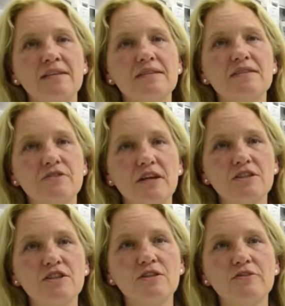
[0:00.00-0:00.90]
The
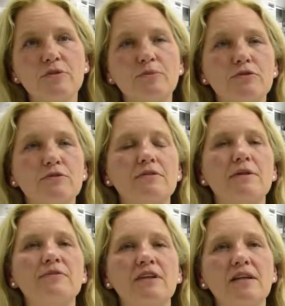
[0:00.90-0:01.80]
structure of the
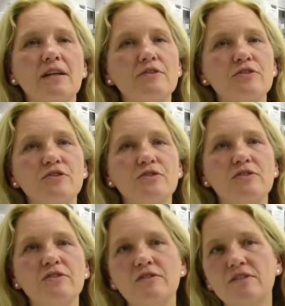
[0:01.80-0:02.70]
program will allow
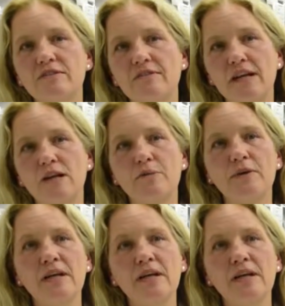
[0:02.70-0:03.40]
students to develop